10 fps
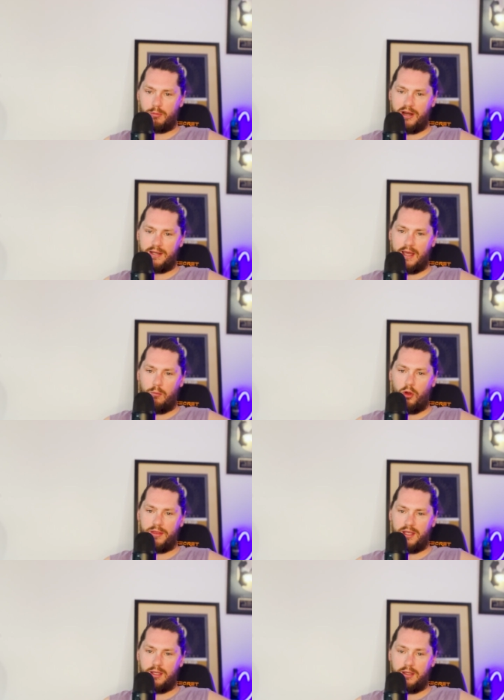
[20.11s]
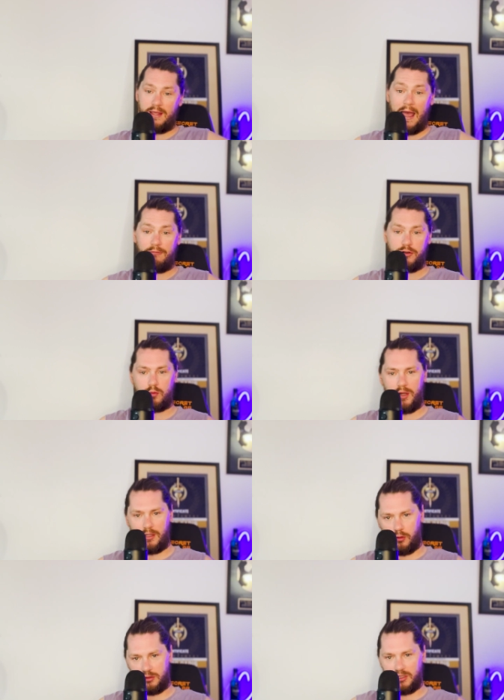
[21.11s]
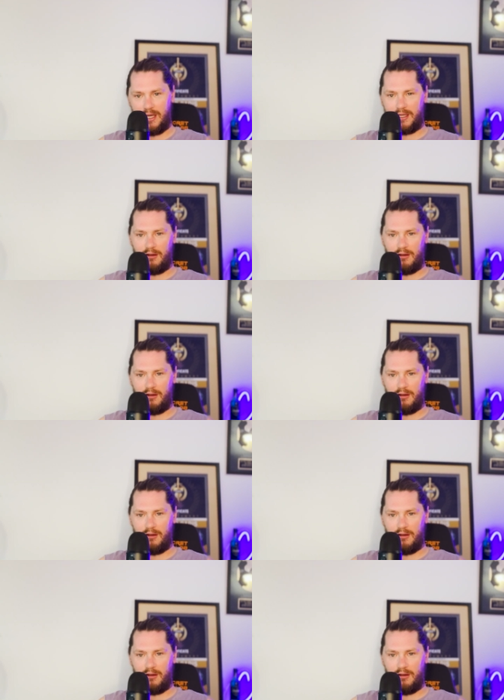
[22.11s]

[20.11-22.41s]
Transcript: break down what the, the average week looks like.